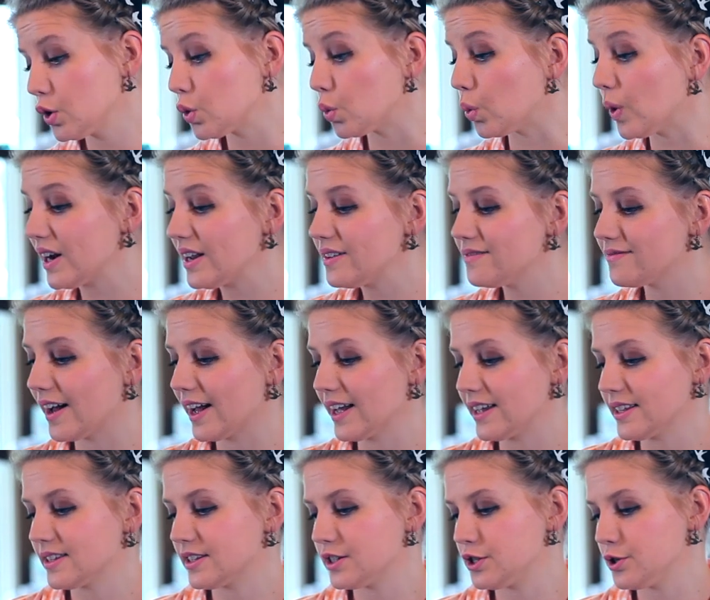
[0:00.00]
What
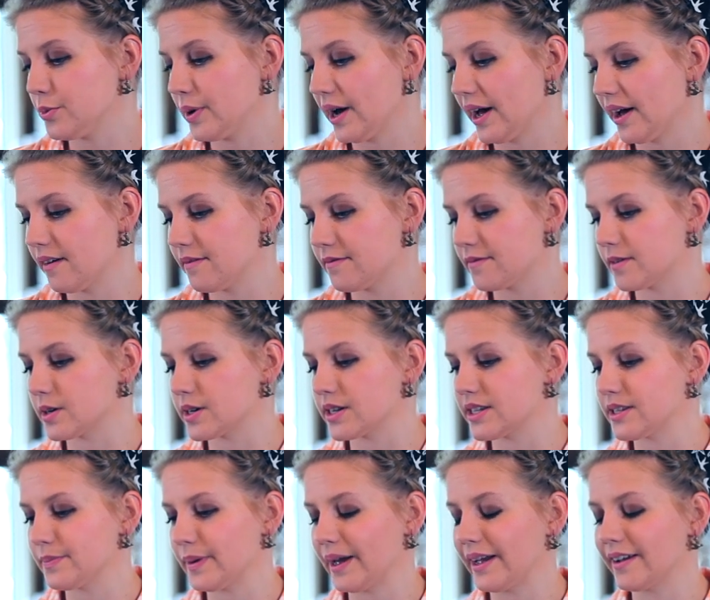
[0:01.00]
advice do you have for
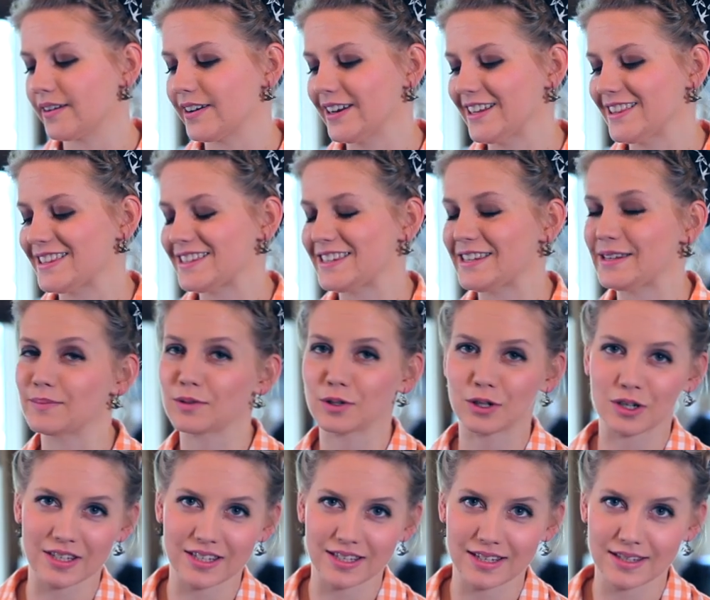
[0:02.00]
aspiring
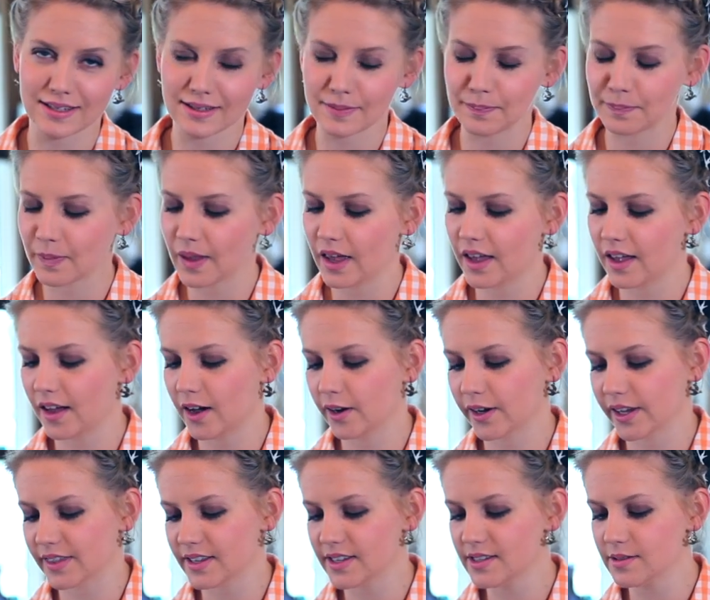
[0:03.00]
seamstresses?
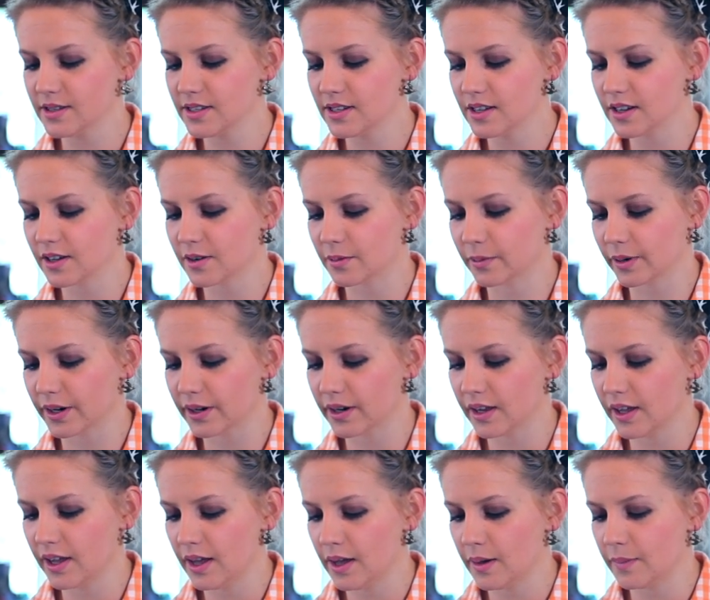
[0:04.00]
Okay, this was a good one
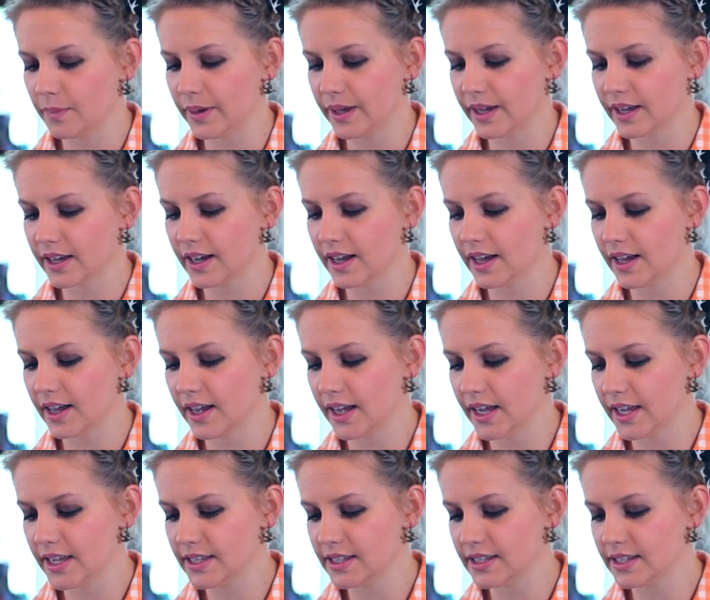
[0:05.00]

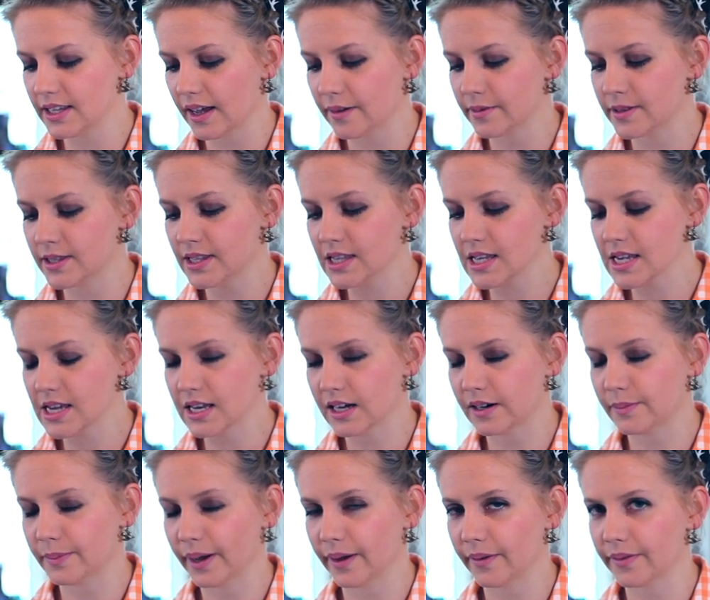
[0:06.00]
because I was thinking
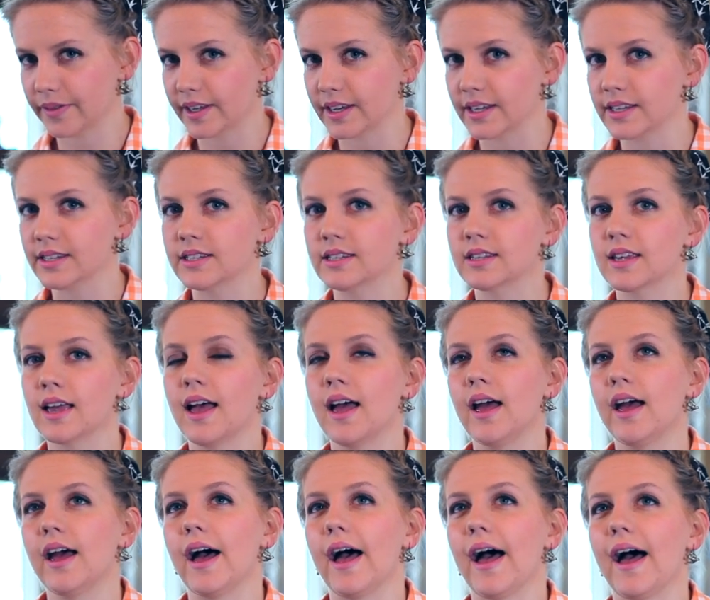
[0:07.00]
about this
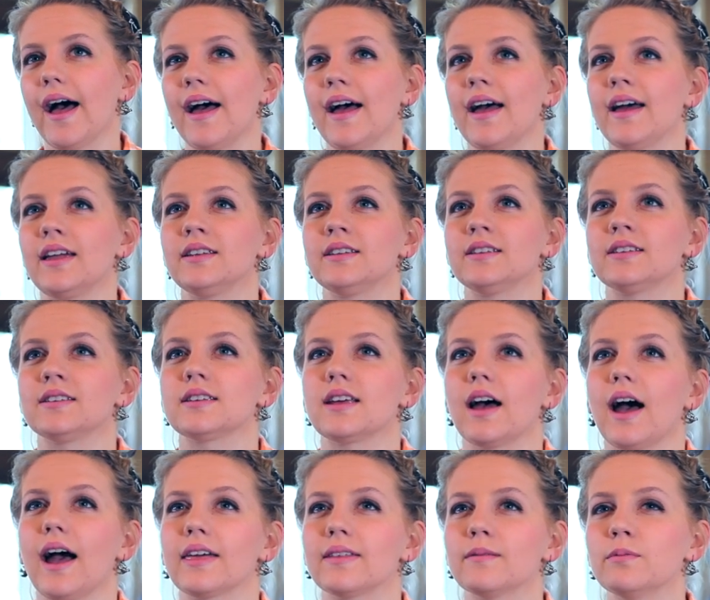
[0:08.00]
and
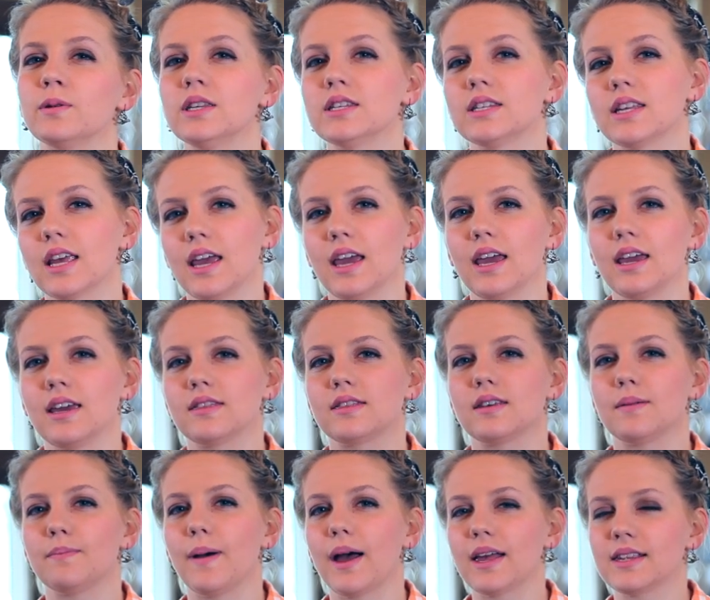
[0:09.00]
I would say
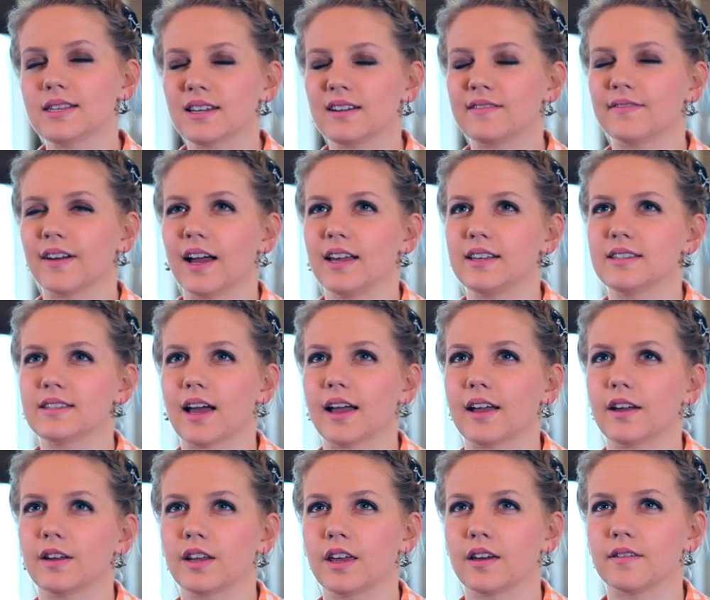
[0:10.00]
the best advice I
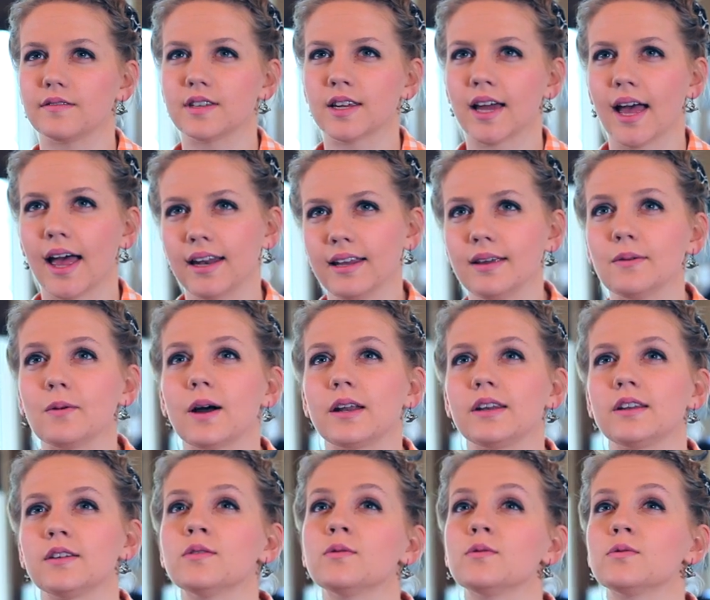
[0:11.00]
could give to
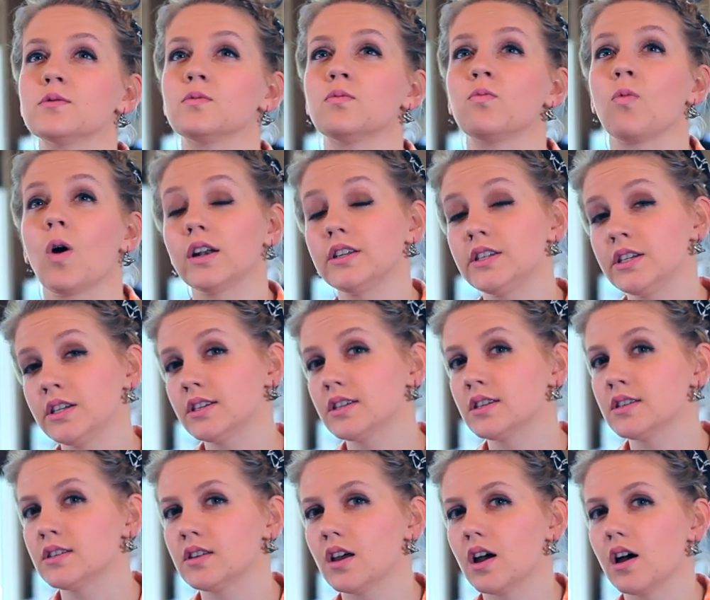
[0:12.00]
anyone who's wanting
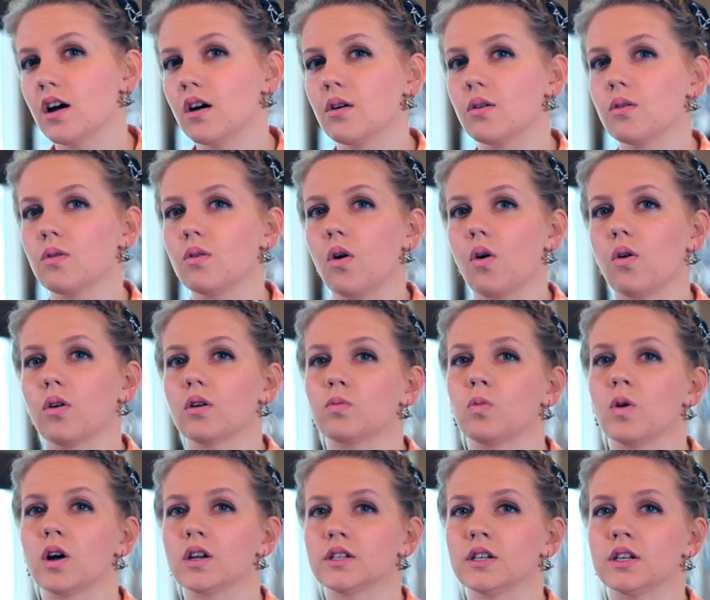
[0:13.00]
to sew or
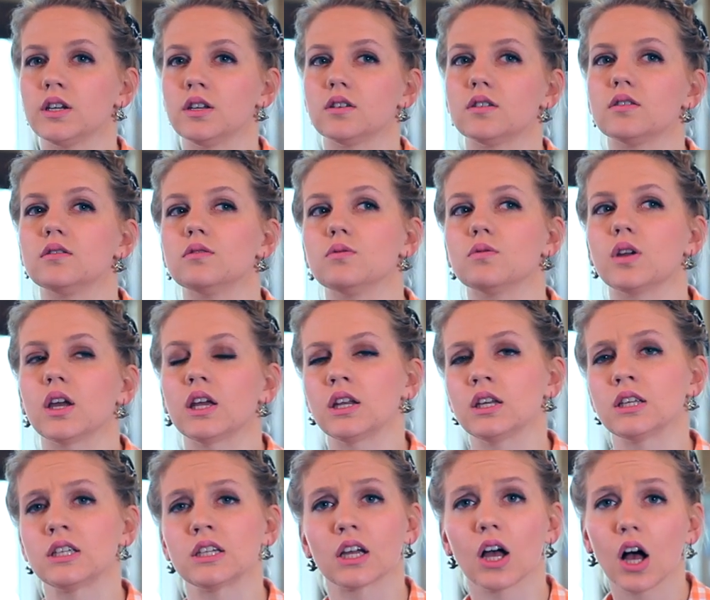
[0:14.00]
wanting to get
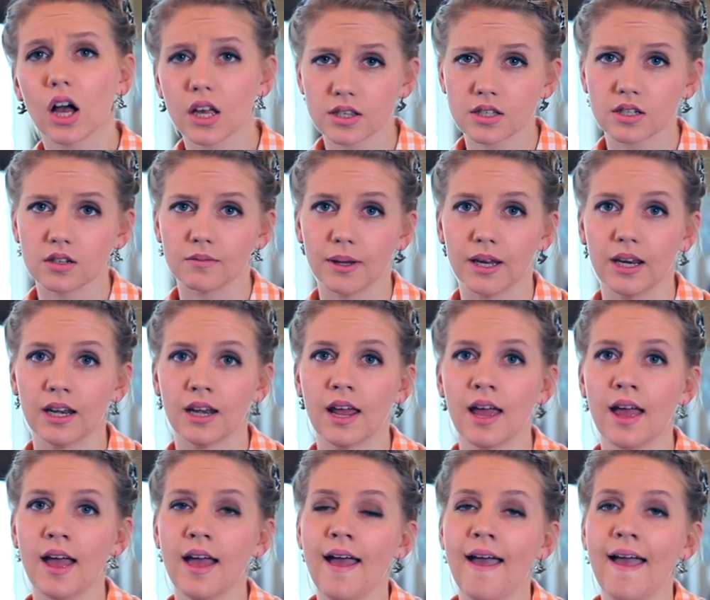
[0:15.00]
into
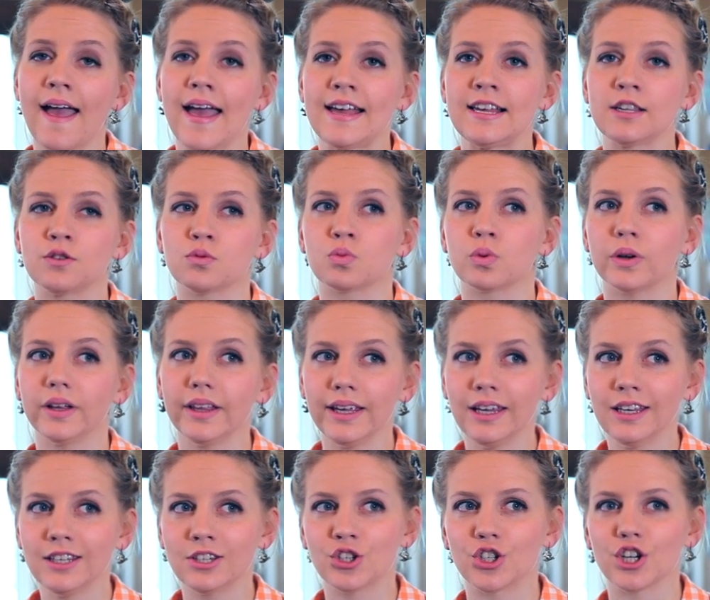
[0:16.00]
costuming is
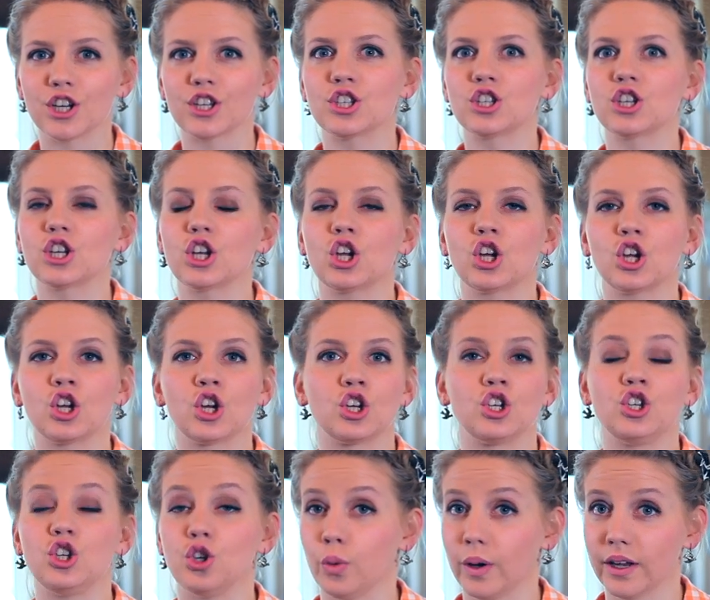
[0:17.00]
really just
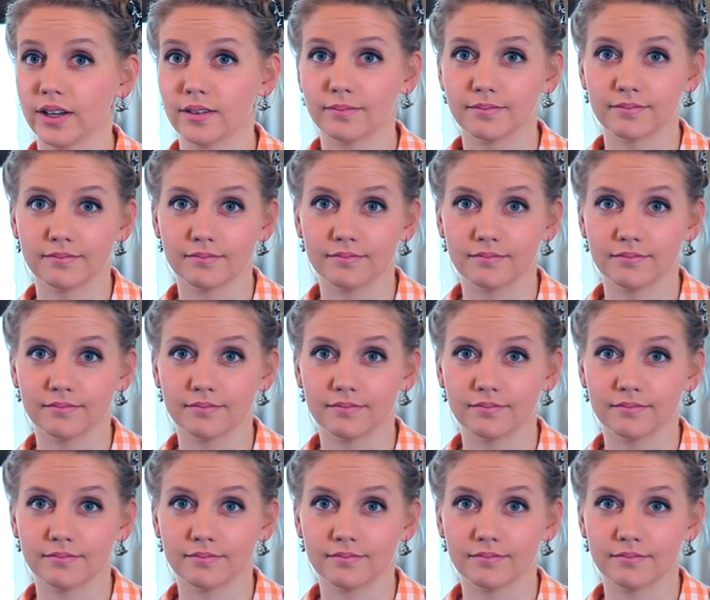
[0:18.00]
do it.